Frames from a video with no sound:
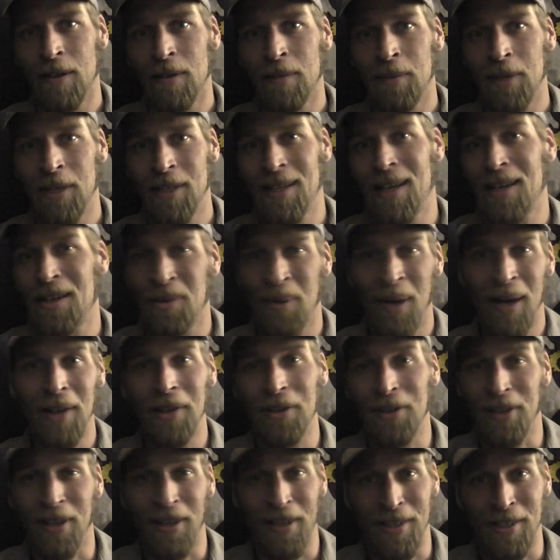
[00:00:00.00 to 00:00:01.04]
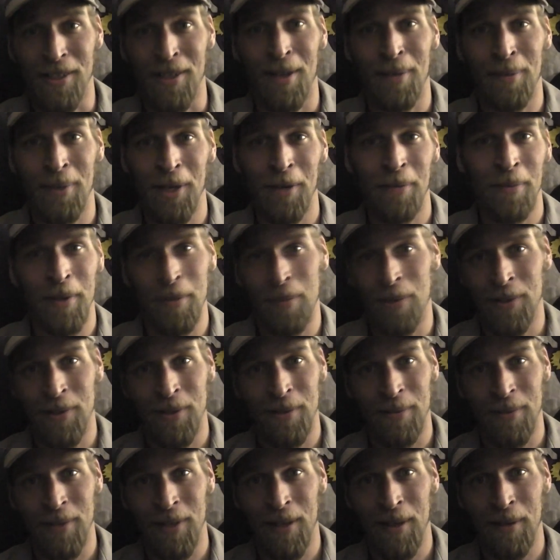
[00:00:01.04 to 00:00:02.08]
Because I know I look like a zombie to people
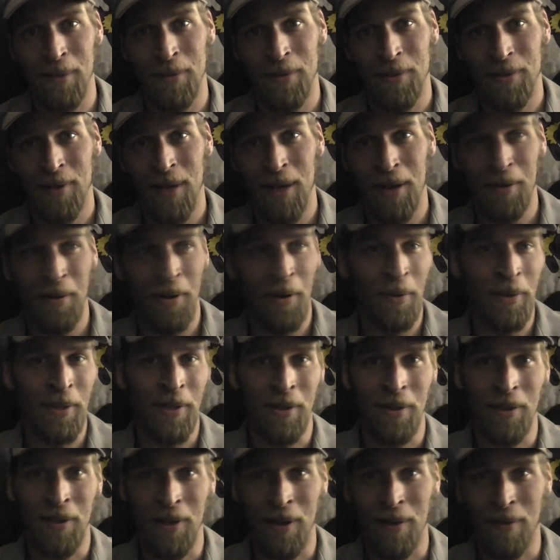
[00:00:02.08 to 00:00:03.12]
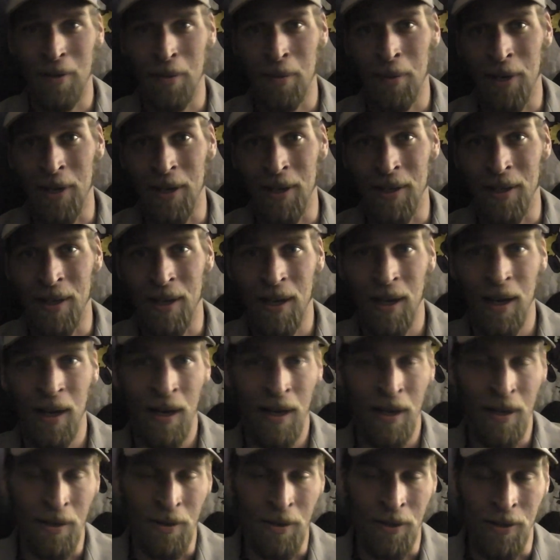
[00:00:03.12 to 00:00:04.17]
sometimes. I don't always look everybody in the
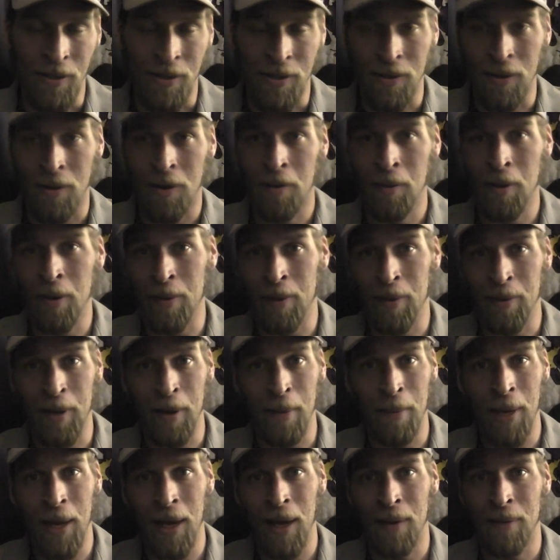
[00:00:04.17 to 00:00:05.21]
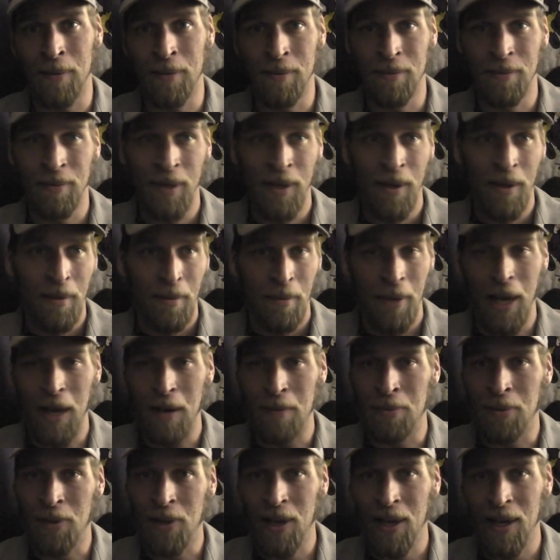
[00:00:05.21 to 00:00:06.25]
eye. I go to the store, maybe I'm in a bad,
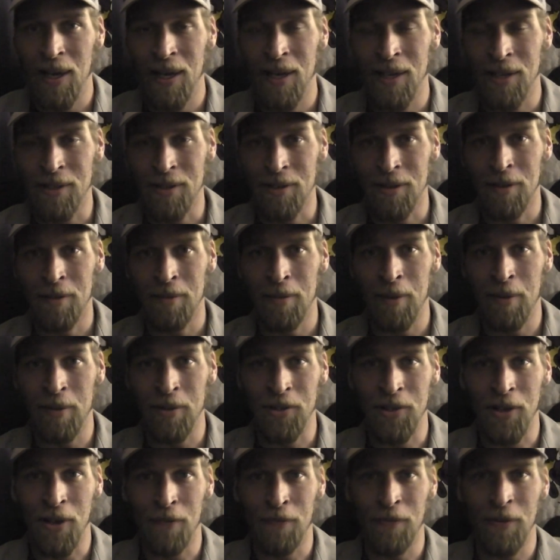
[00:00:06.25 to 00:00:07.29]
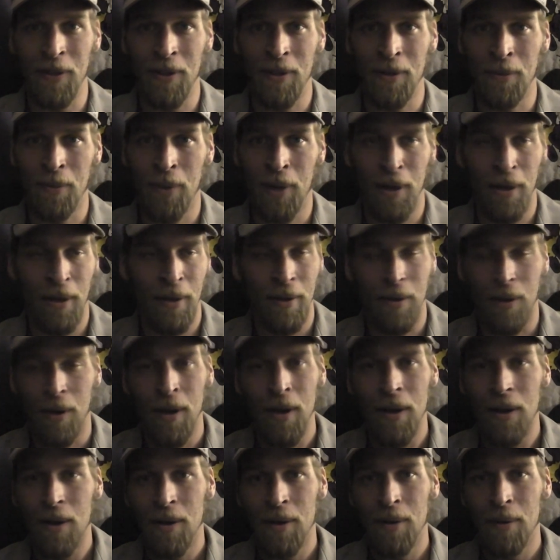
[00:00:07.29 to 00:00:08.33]
bad place, or maybe I'm just not feeling well, or
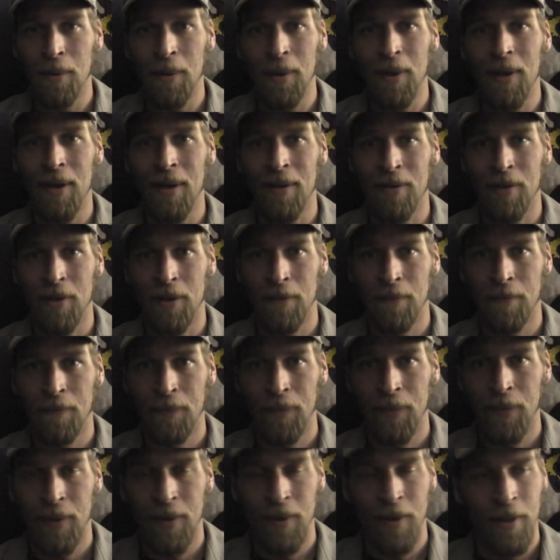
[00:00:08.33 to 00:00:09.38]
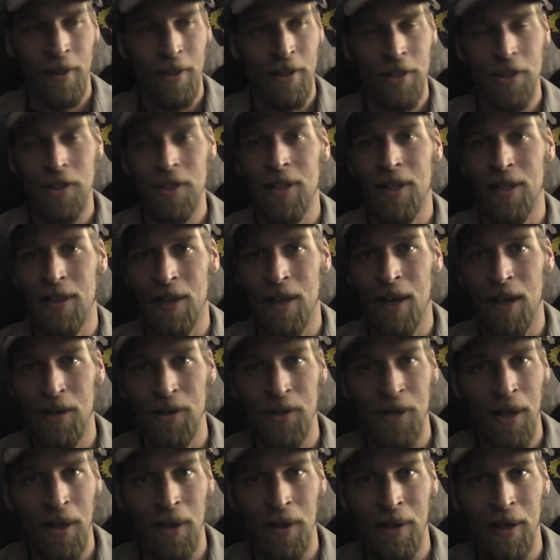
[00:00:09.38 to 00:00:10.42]
whatever. It's just like the guy
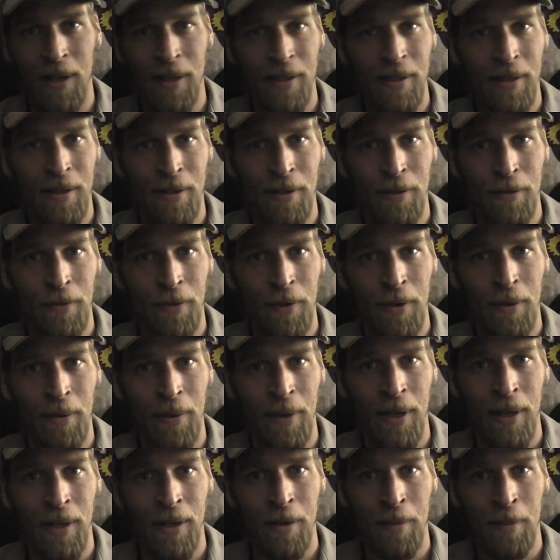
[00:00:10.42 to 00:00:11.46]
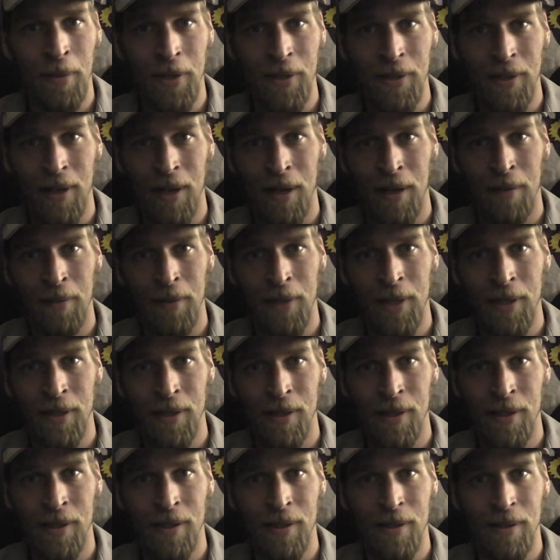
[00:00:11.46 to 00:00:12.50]
who's hauling ass down the freeway and you're pissed at him because
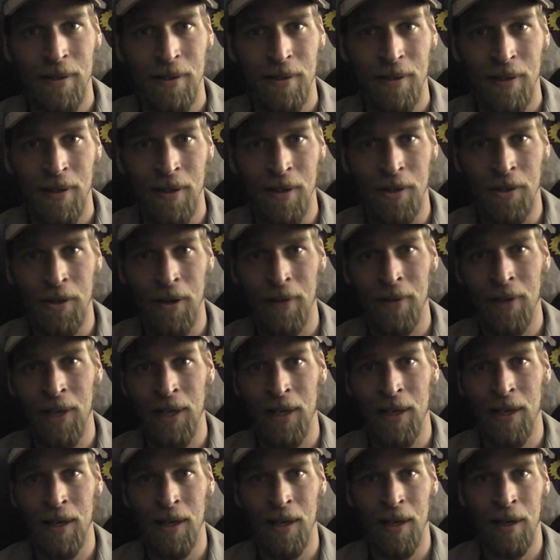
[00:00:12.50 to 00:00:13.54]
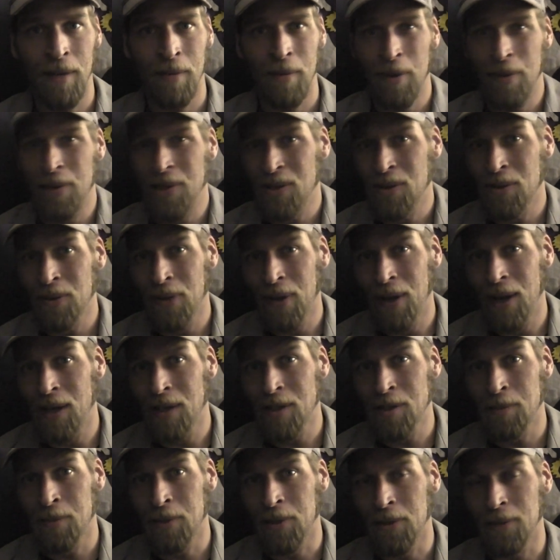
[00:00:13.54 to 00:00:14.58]
he's, you know, driving like an idiot. Maybe he's going to the
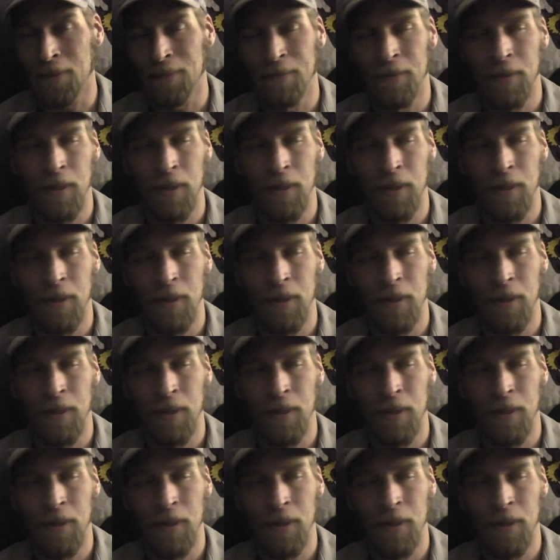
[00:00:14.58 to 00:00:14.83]
hospital.